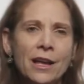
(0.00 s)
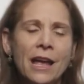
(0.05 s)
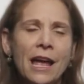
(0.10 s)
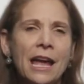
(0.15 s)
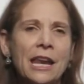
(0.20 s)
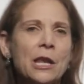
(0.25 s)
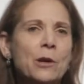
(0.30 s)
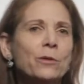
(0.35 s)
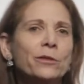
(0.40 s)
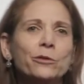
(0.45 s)

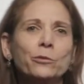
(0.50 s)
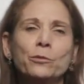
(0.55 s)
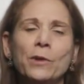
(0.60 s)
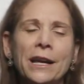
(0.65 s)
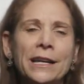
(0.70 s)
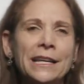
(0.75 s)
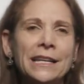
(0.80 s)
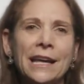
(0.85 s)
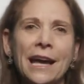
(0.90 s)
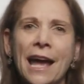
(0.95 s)
and he was
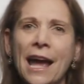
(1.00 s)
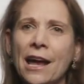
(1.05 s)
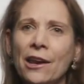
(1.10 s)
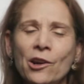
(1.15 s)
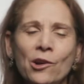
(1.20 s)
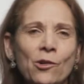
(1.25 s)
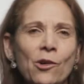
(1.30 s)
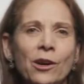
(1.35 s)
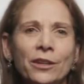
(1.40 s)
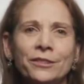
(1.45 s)
ready to head
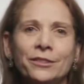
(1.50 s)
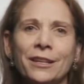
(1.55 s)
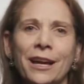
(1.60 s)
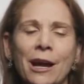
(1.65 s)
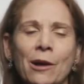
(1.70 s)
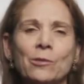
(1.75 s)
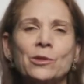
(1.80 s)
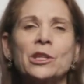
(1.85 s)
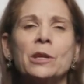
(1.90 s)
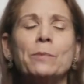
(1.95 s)
across
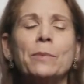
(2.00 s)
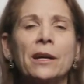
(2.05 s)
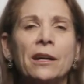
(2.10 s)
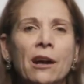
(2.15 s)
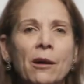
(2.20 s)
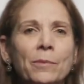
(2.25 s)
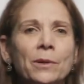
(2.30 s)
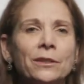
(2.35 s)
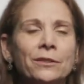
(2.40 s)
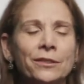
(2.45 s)
town to pick
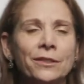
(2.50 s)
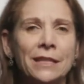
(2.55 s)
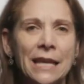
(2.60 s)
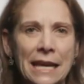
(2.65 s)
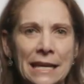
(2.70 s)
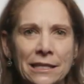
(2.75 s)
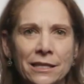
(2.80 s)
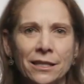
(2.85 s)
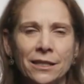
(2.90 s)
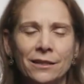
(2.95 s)
up his
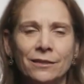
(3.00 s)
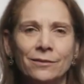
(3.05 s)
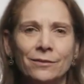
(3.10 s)
date.